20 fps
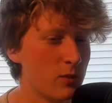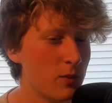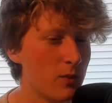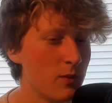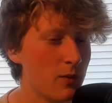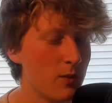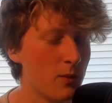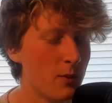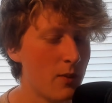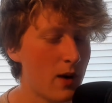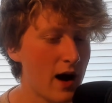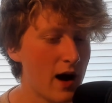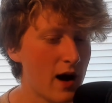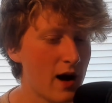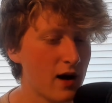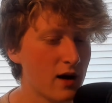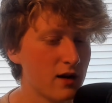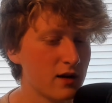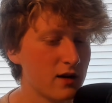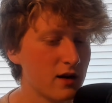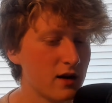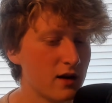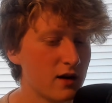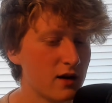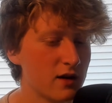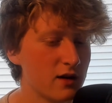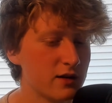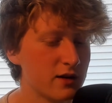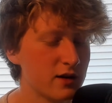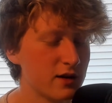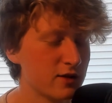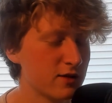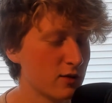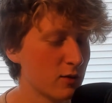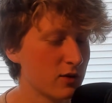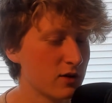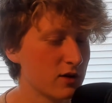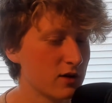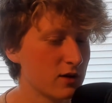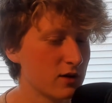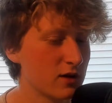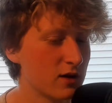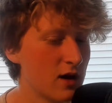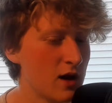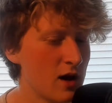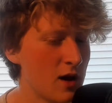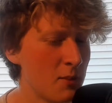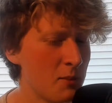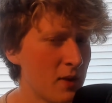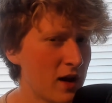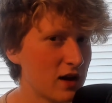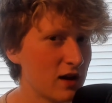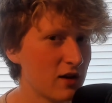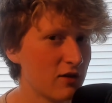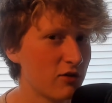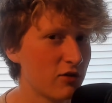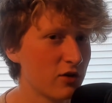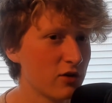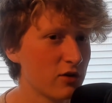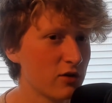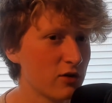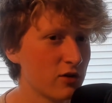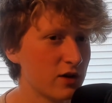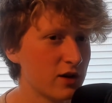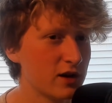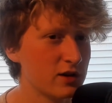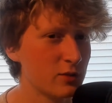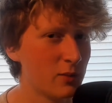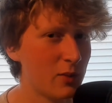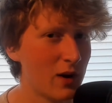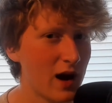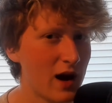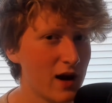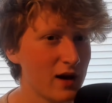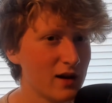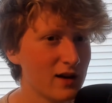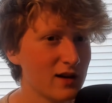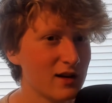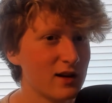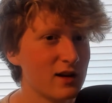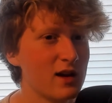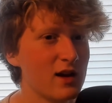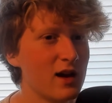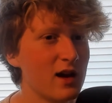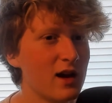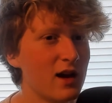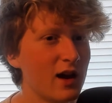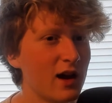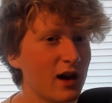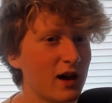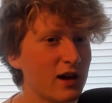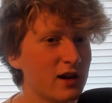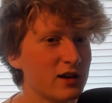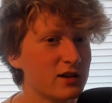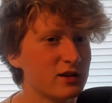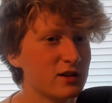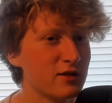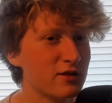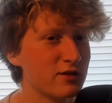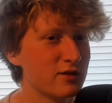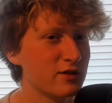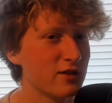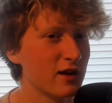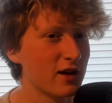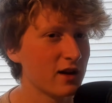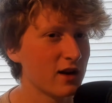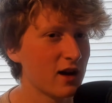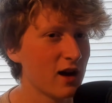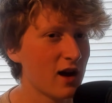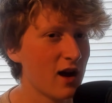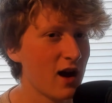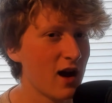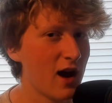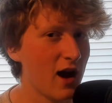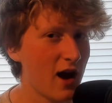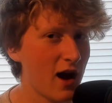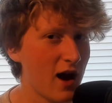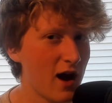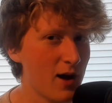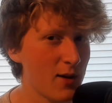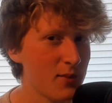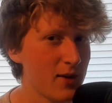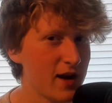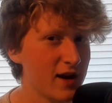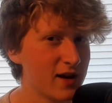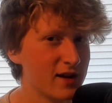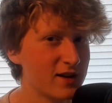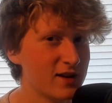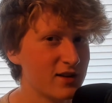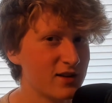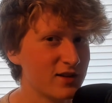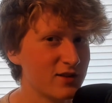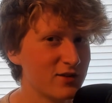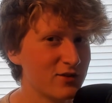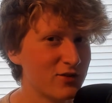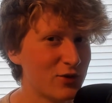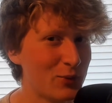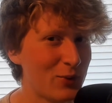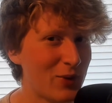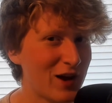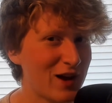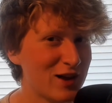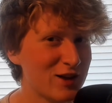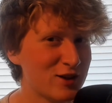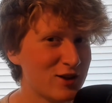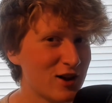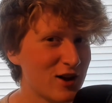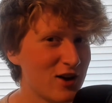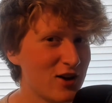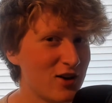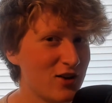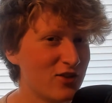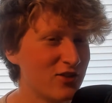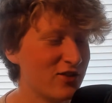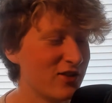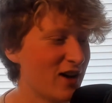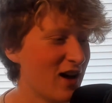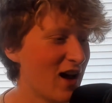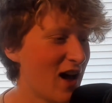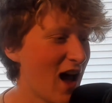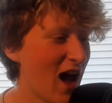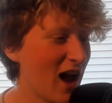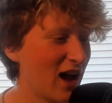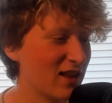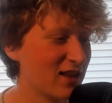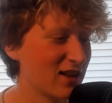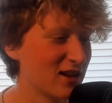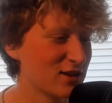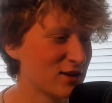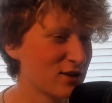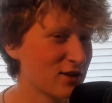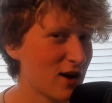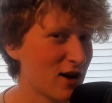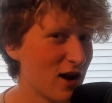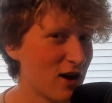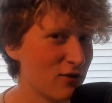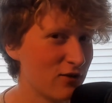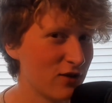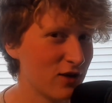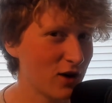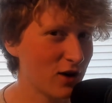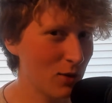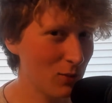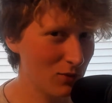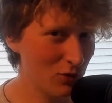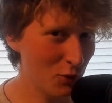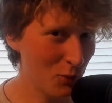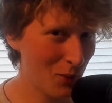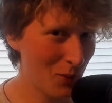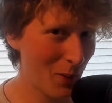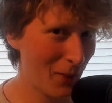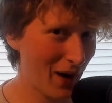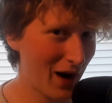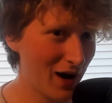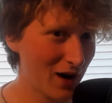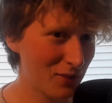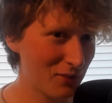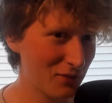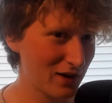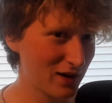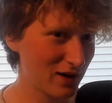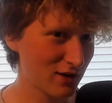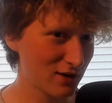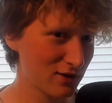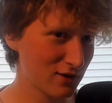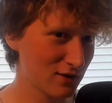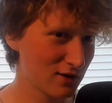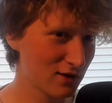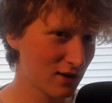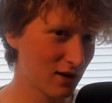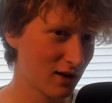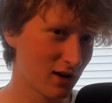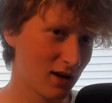buy, did someone make it for you or did you buy it? And she was like, I made it for myself. And that just kind of fucking blew my mind, because it's like